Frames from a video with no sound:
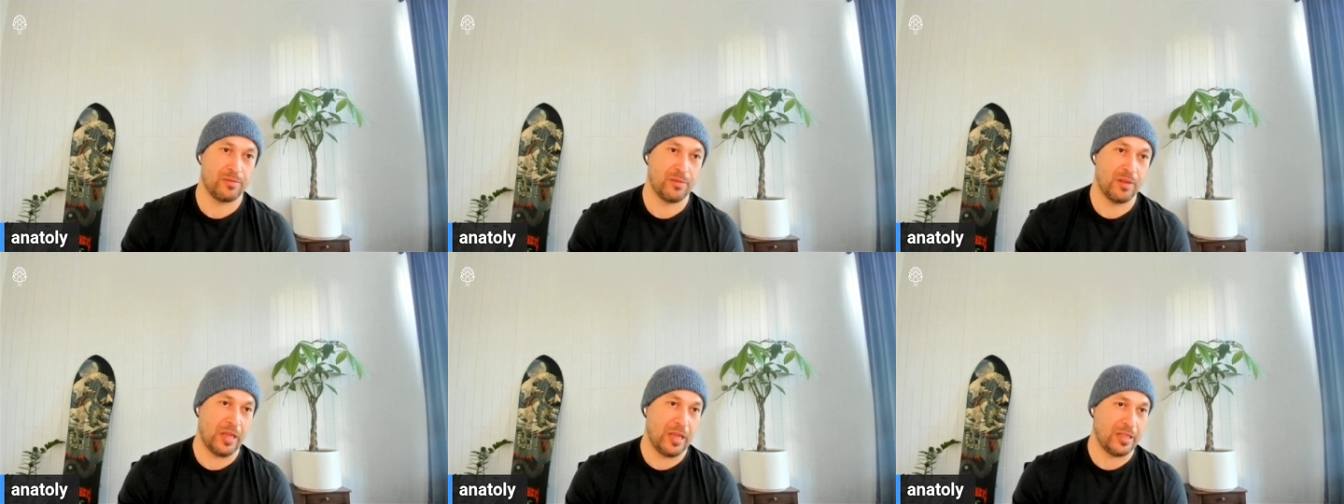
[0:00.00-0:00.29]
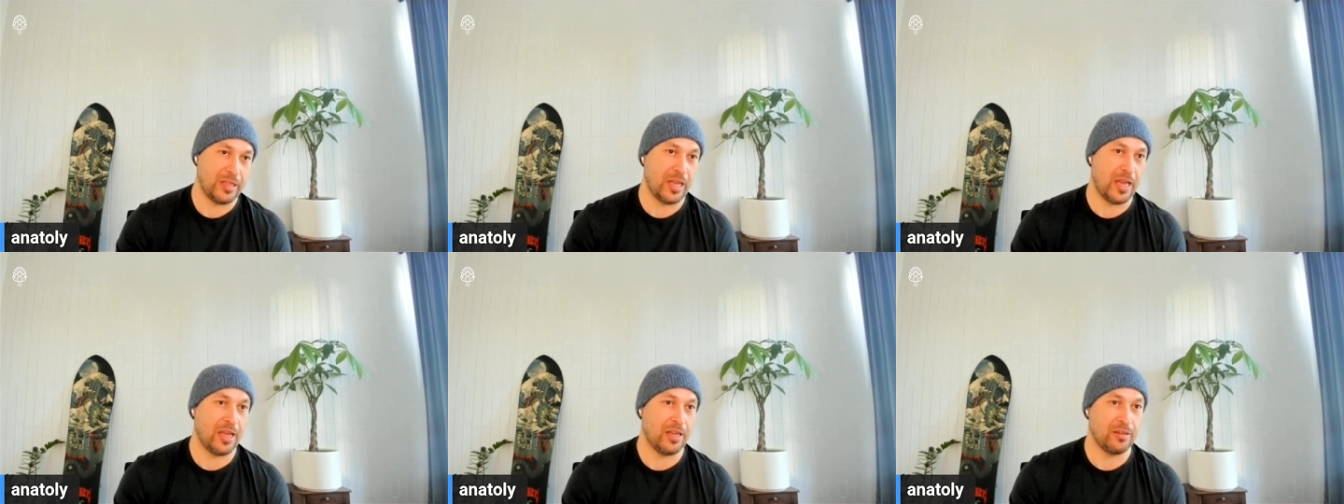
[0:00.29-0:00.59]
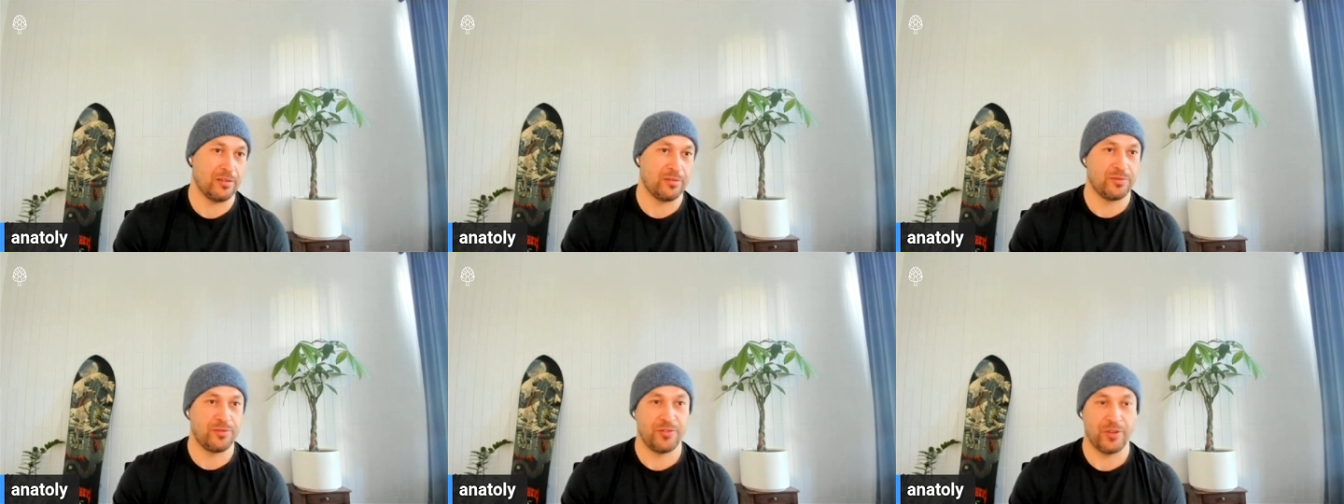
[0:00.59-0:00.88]
and
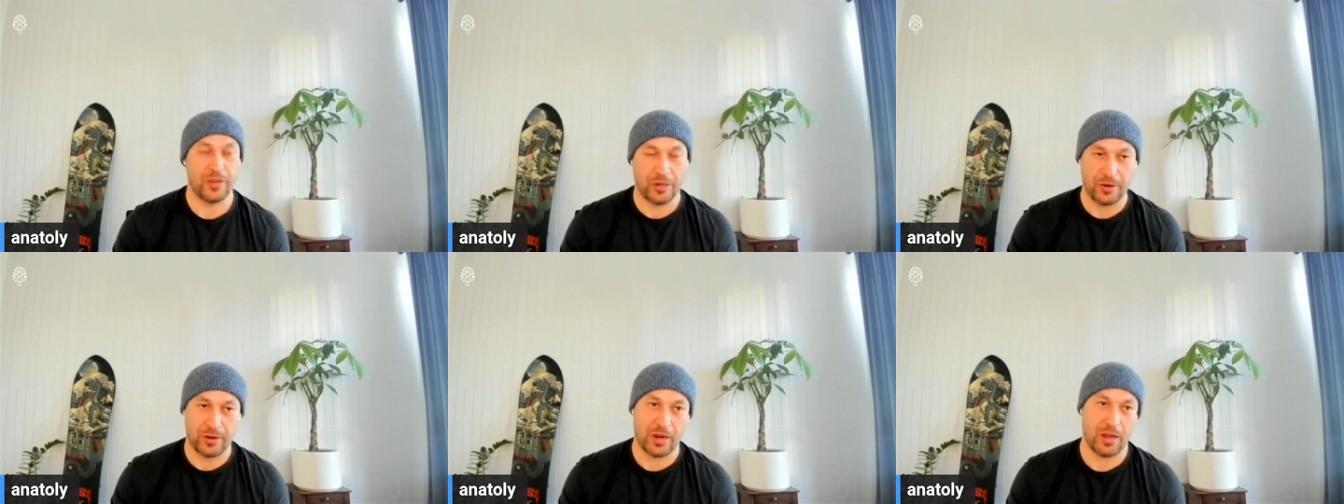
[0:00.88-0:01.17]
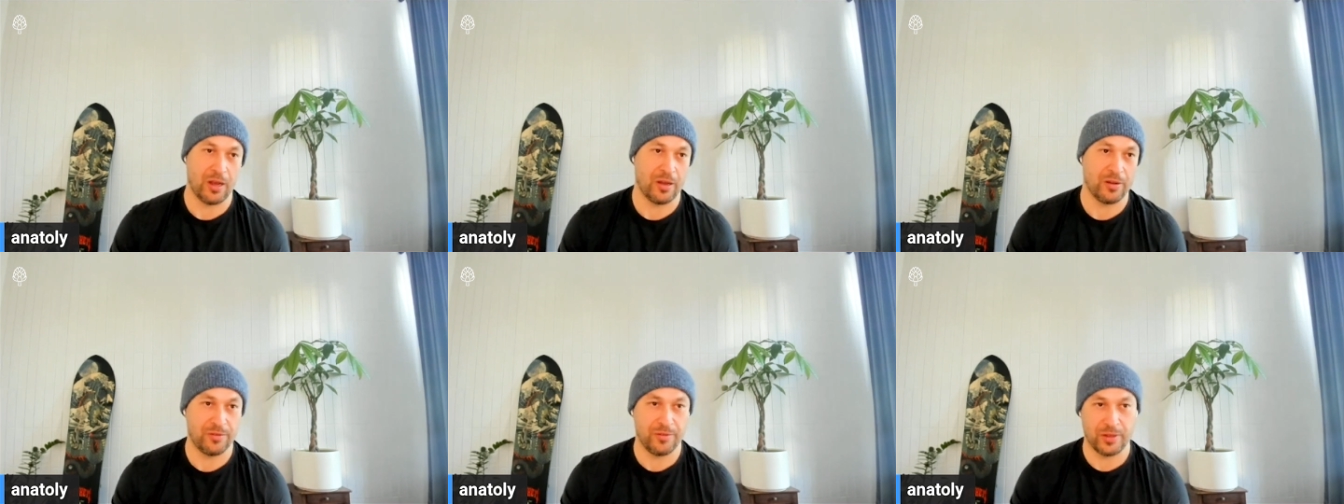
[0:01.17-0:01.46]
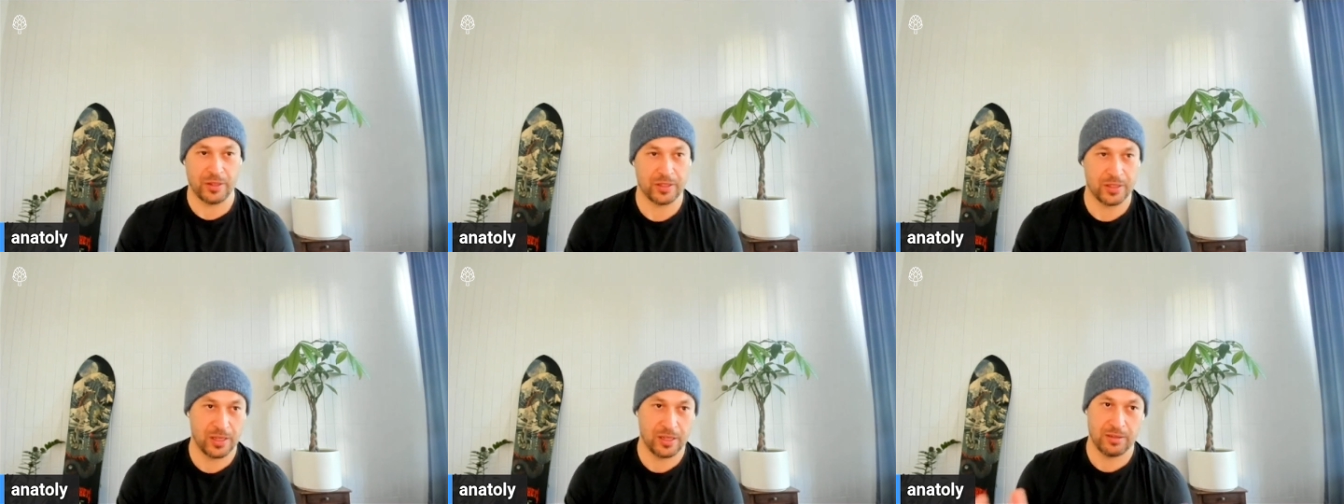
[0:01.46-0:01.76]
then figure it out,
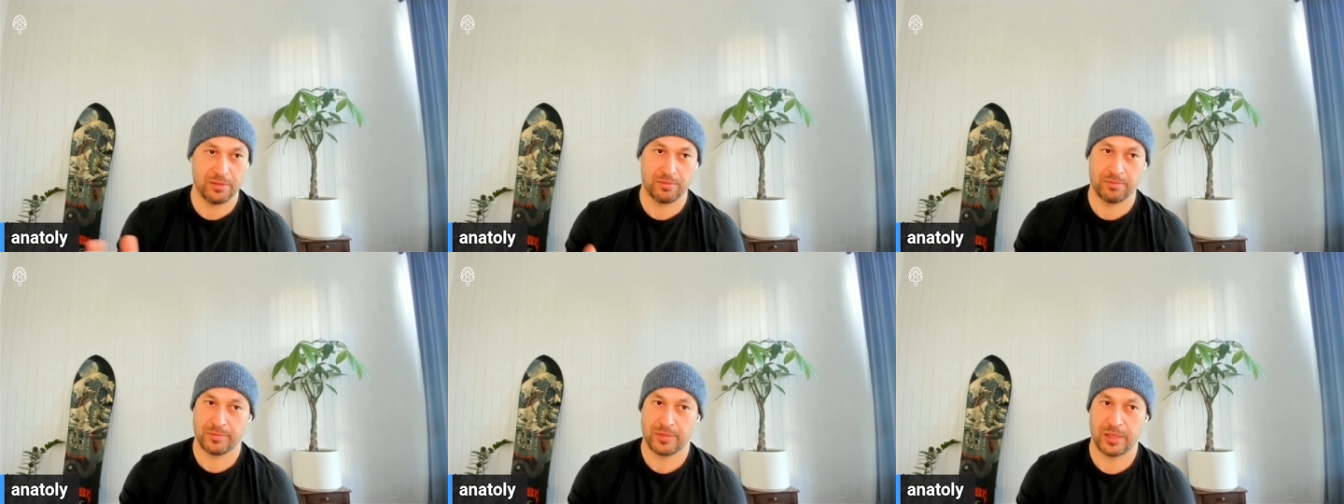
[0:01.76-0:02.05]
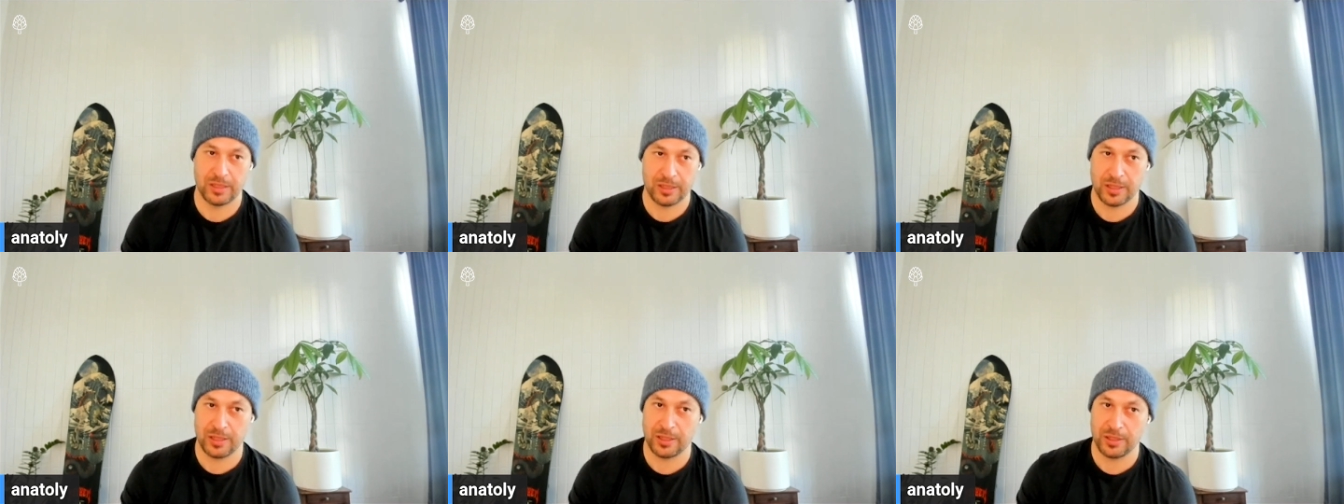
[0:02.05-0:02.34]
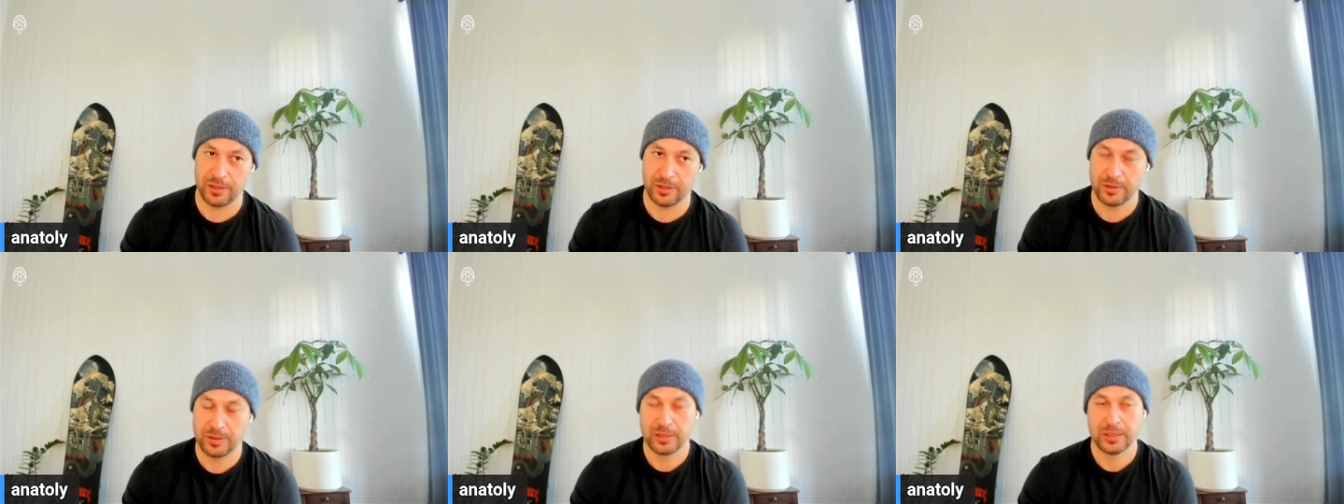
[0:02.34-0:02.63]
fix it,
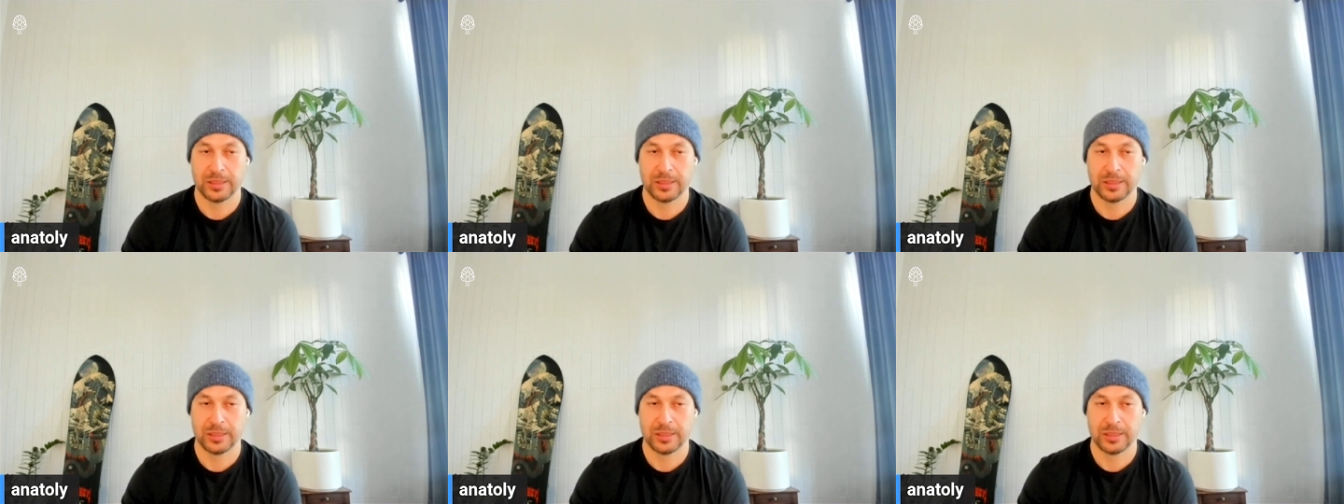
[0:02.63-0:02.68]
continue.